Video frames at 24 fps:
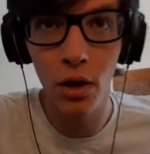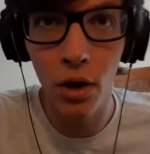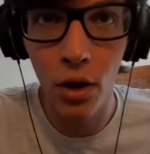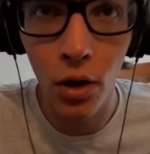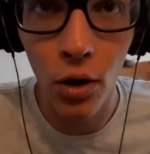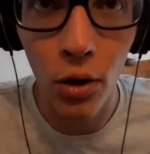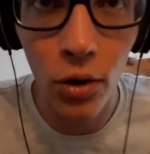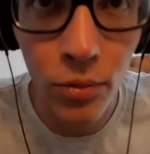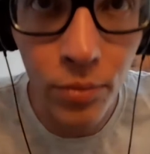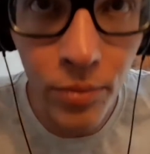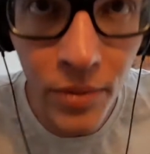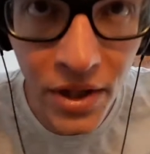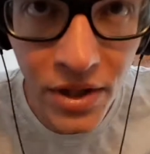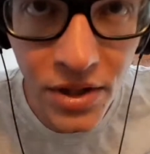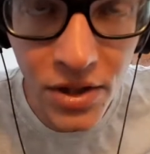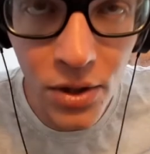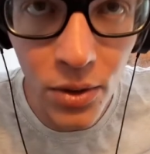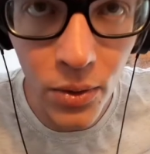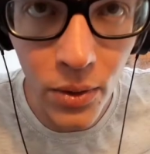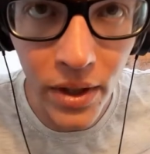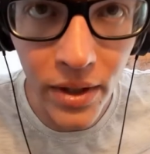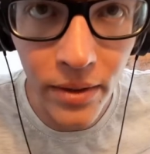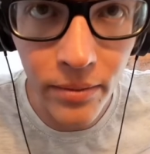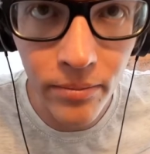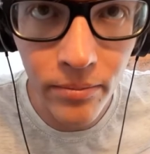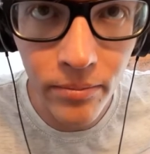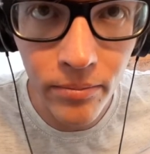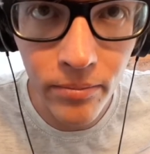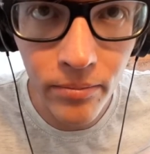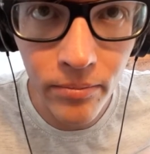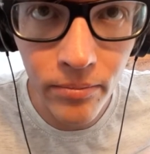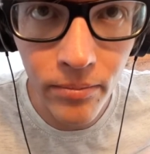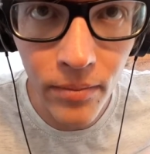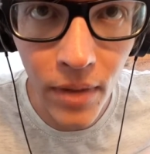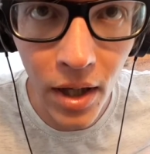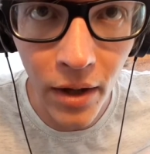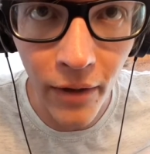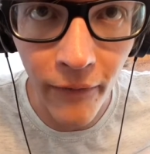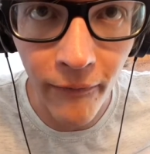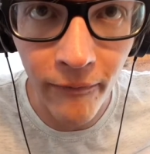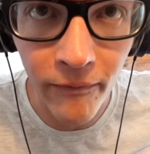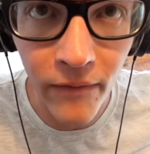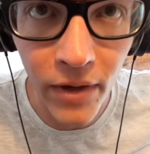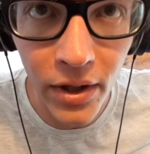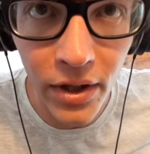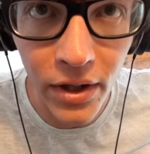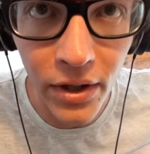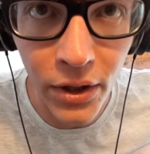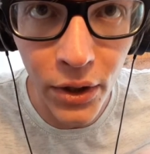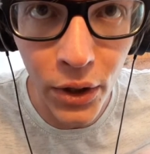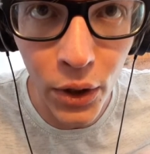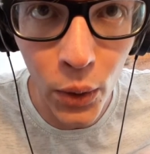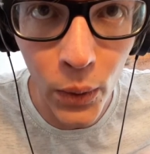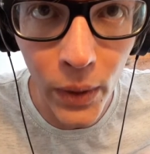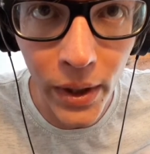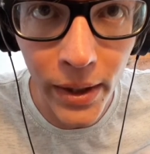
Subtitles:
Hold me to it. I'll fucking do